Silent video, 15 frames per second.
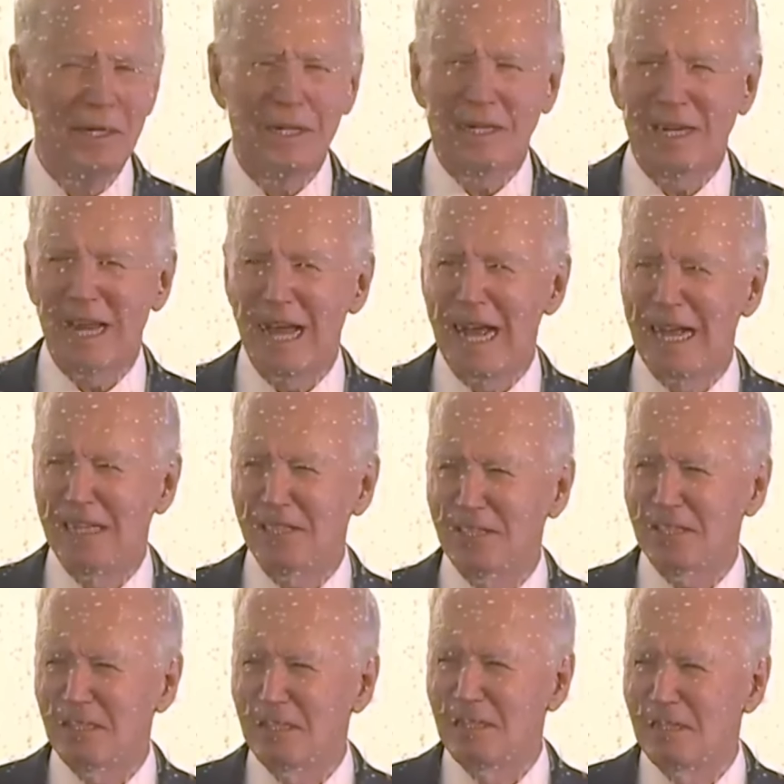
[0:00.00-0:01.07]
middle class.
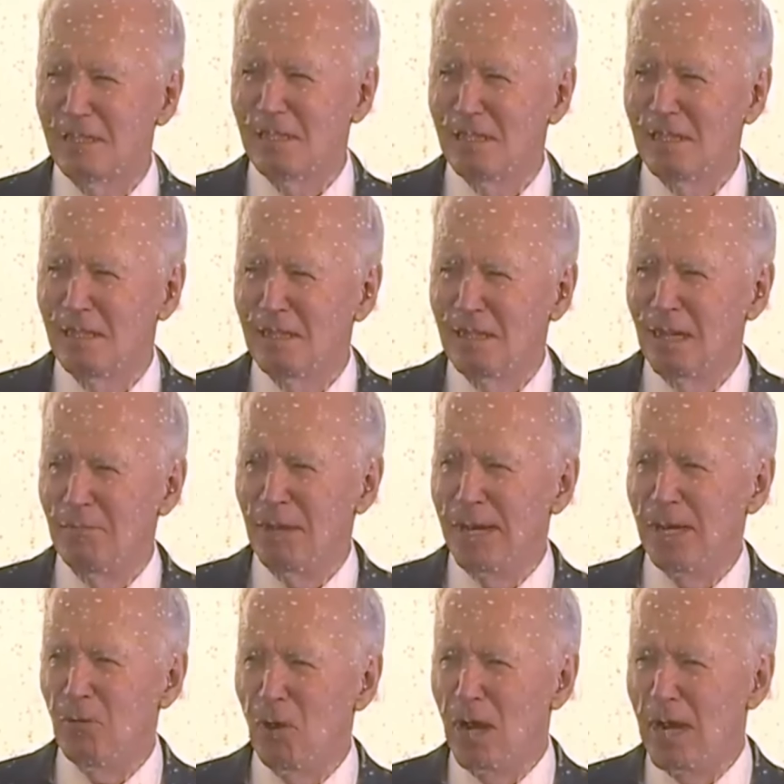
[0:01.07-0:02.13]
In
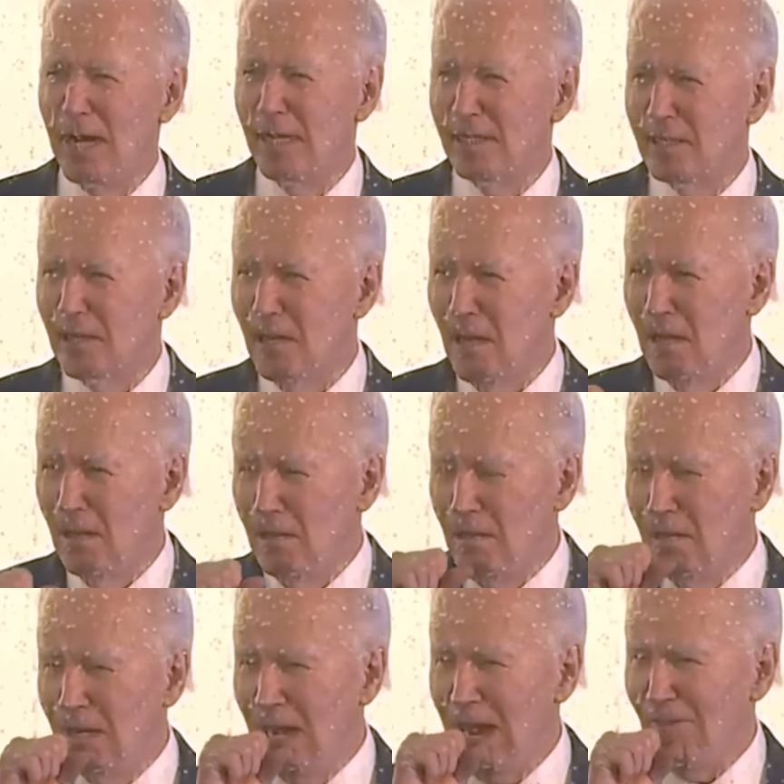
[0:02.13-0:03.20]
many ways,
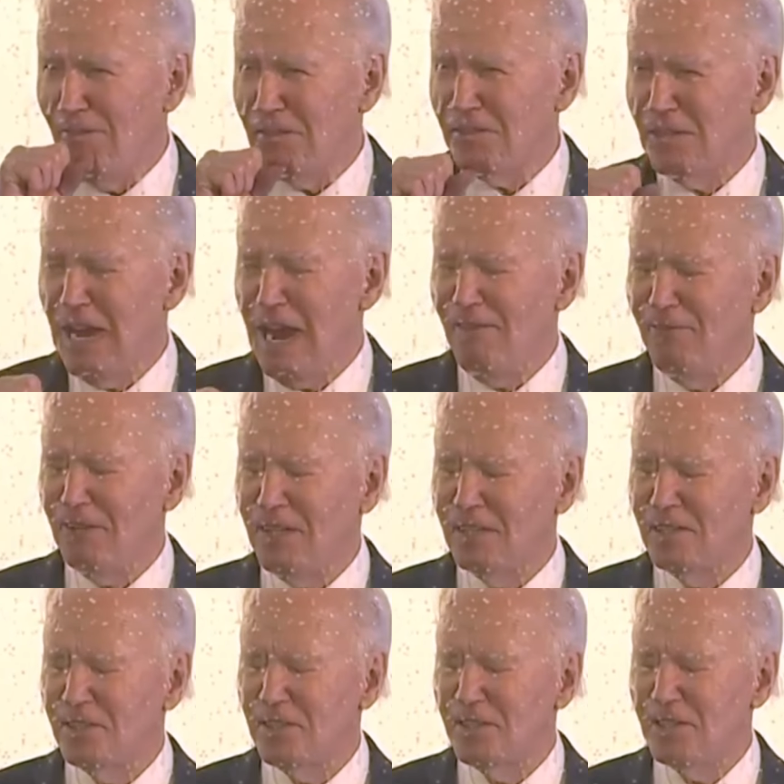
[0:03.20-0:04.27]

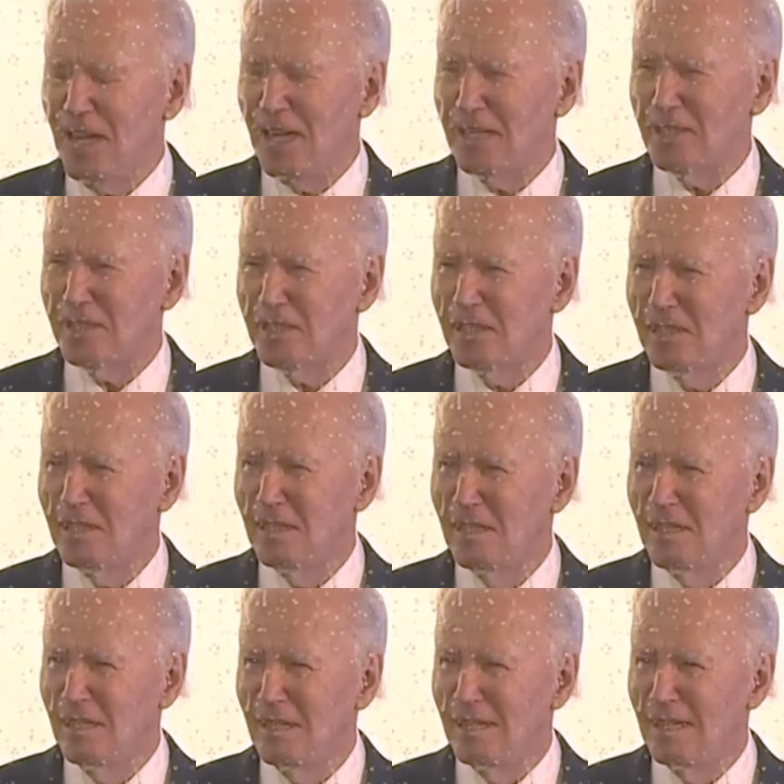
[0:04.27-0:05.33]
Africa's success
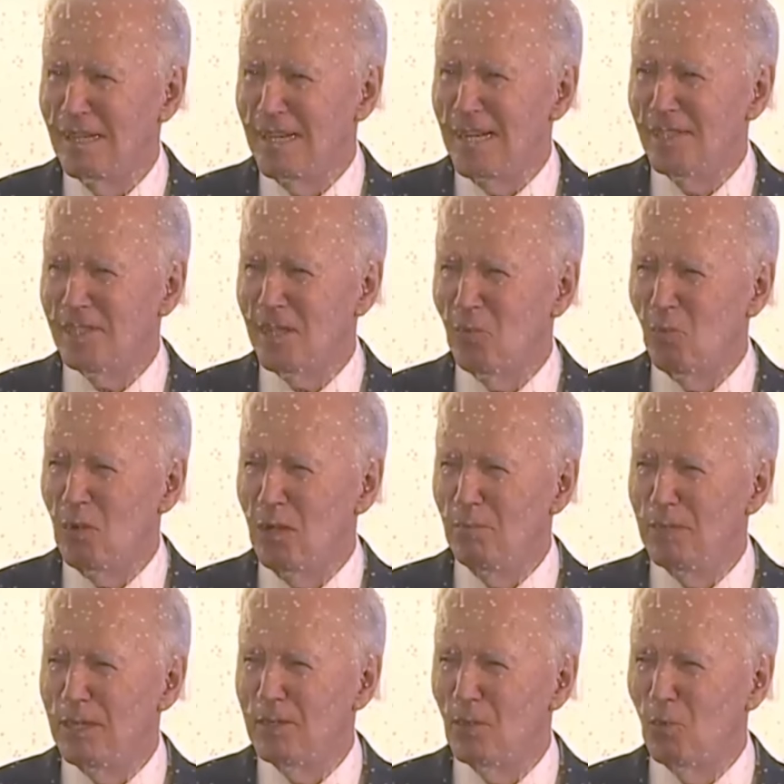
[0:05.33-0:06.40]
is and will
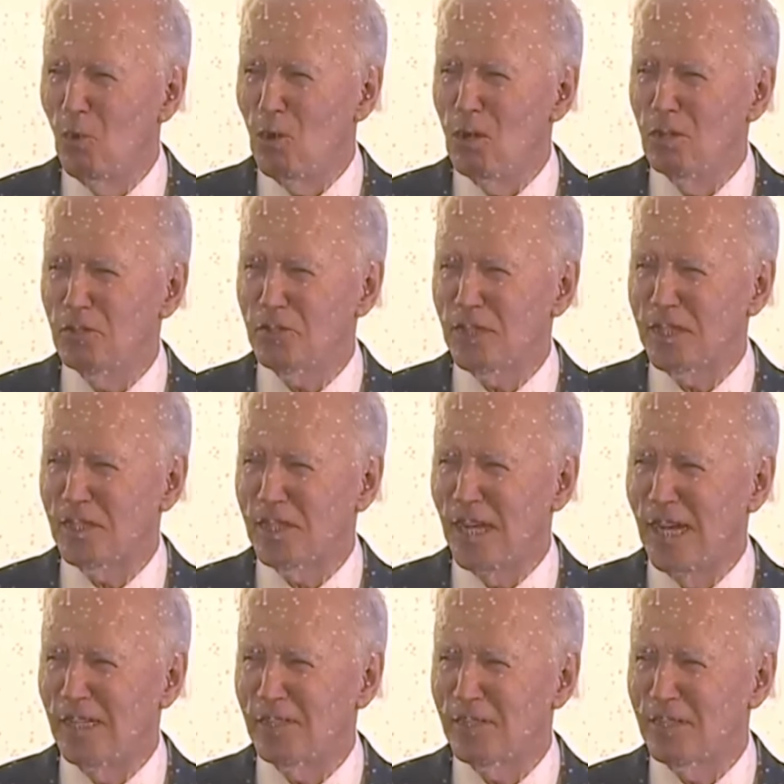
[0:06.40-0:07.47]
be the world's
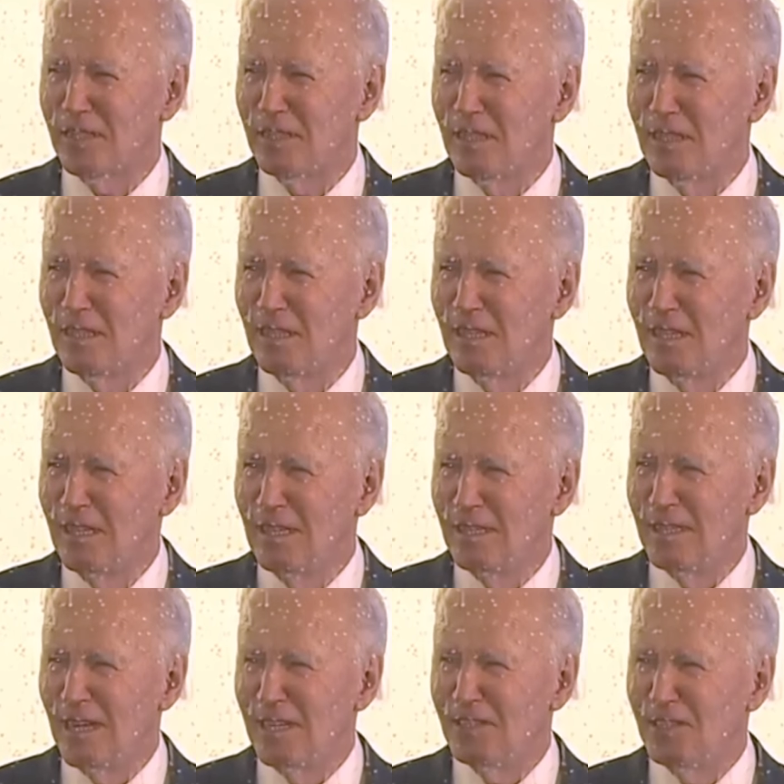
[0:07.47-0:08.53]
success.
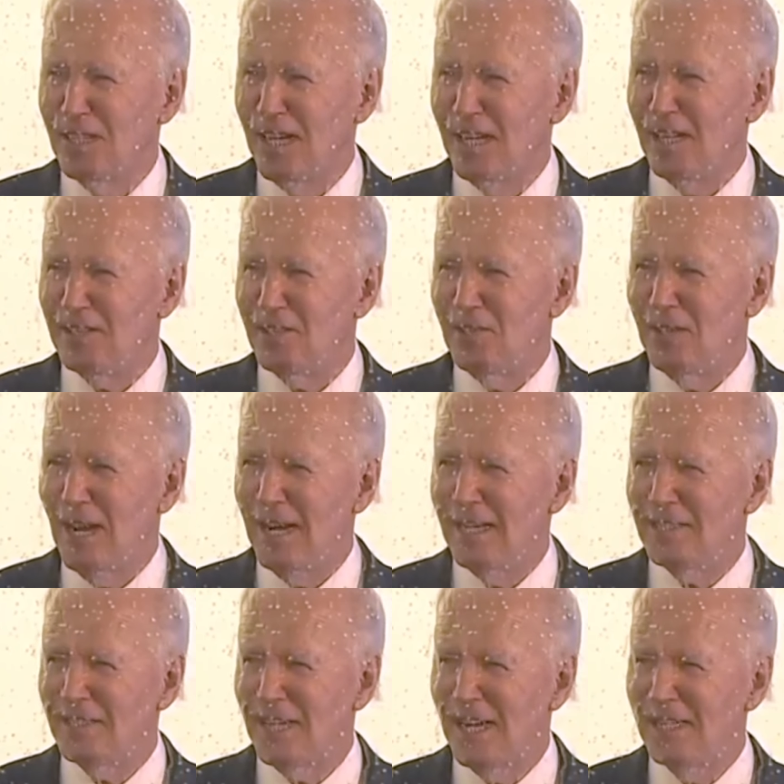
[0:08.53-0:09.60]
That I've said at the
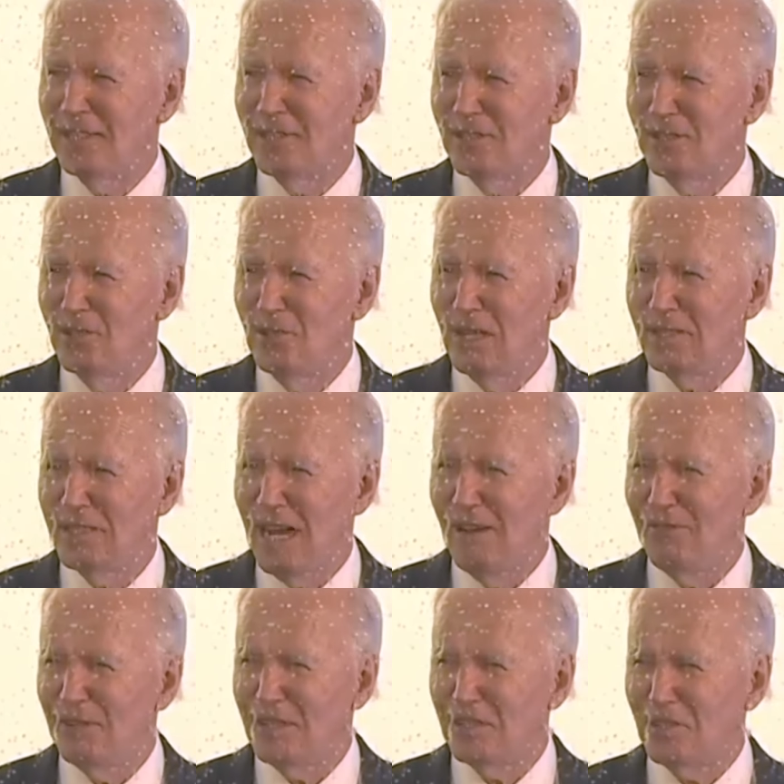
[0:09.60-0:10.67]
United States-U.S.
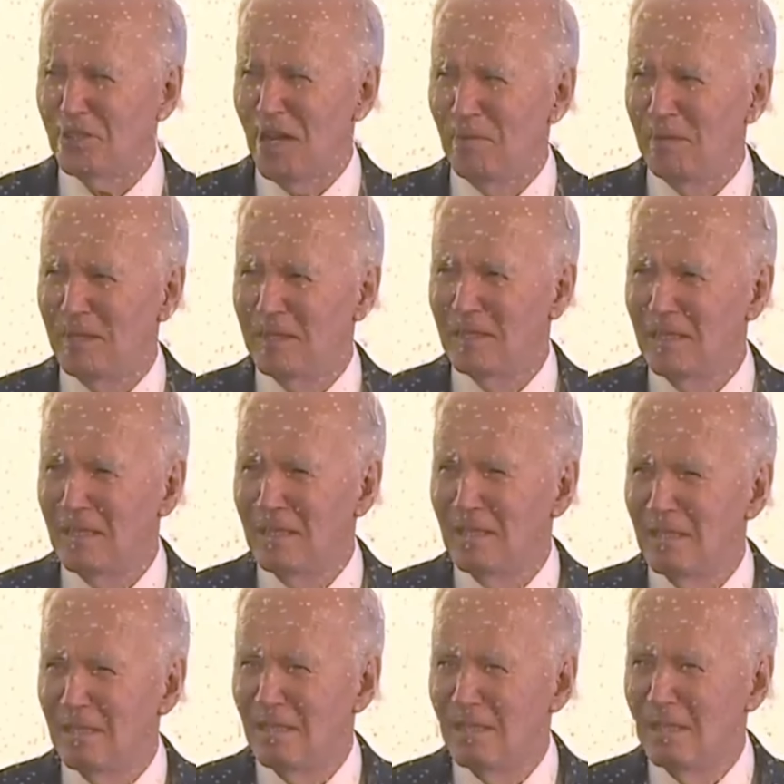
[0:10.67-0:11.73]
Africa Summit.
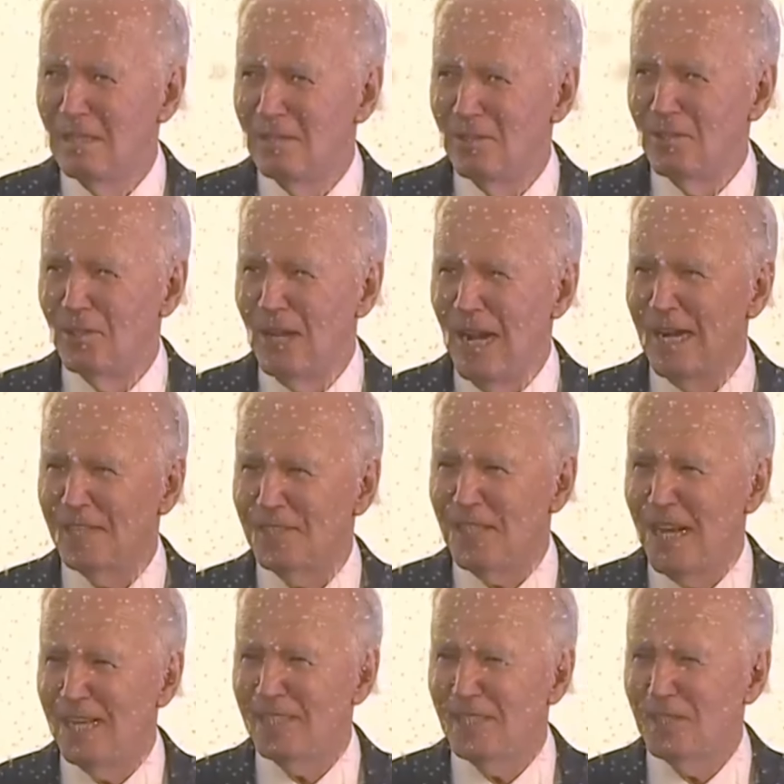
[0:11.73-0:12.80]
The United
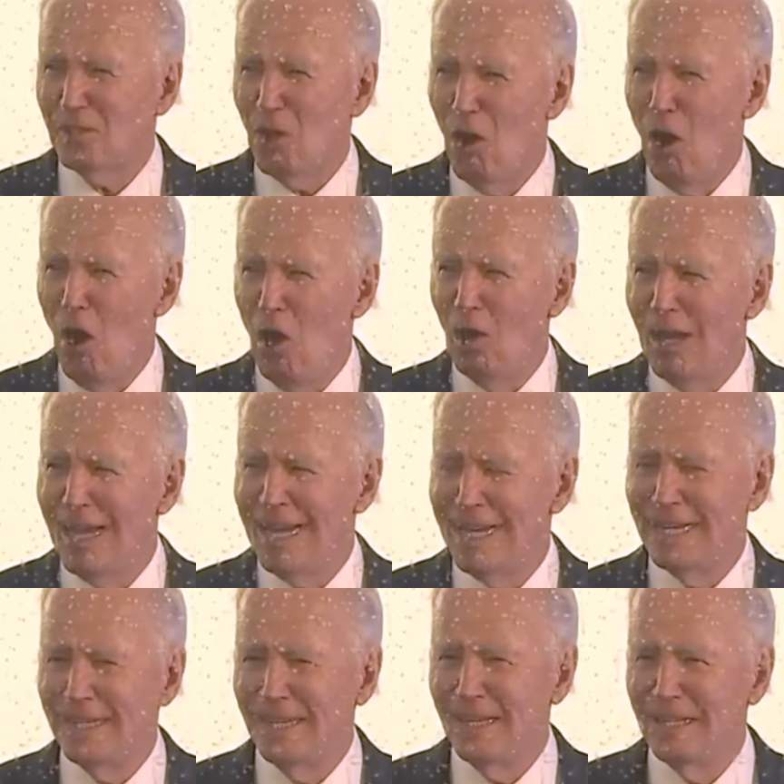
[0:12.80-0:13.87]
States is all
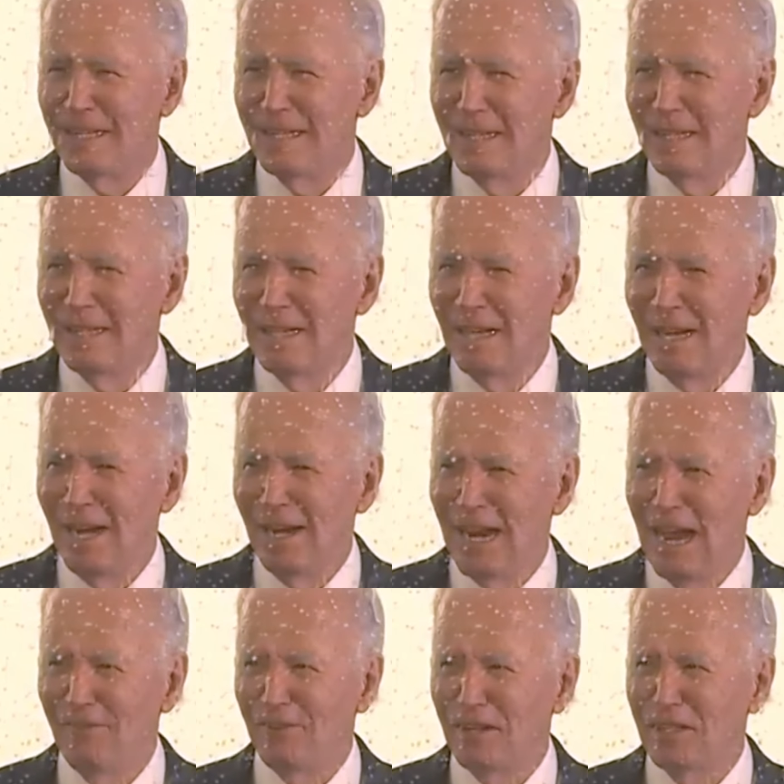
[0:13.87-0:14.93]
in on
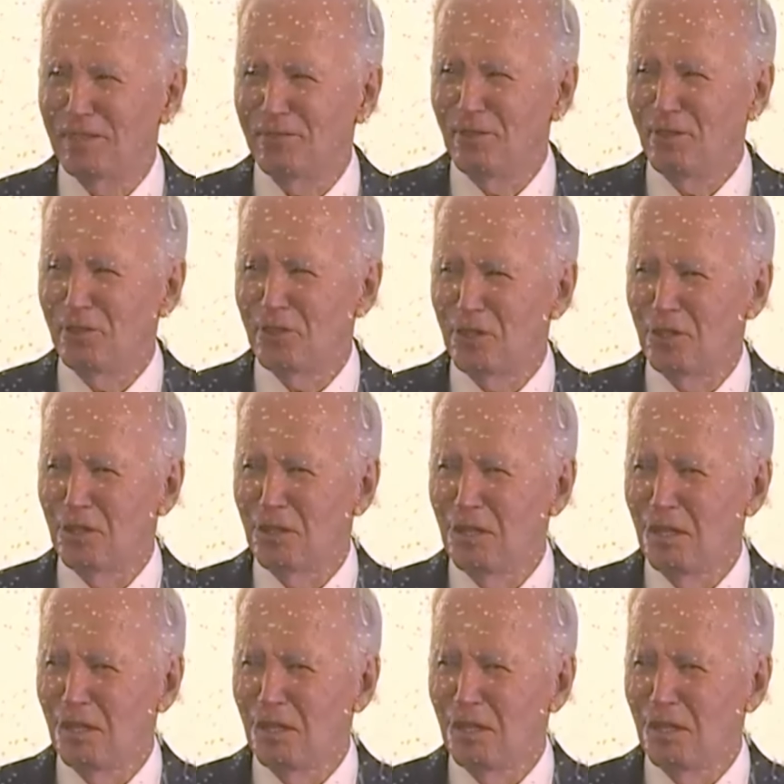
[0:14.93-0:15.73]
Africa's future.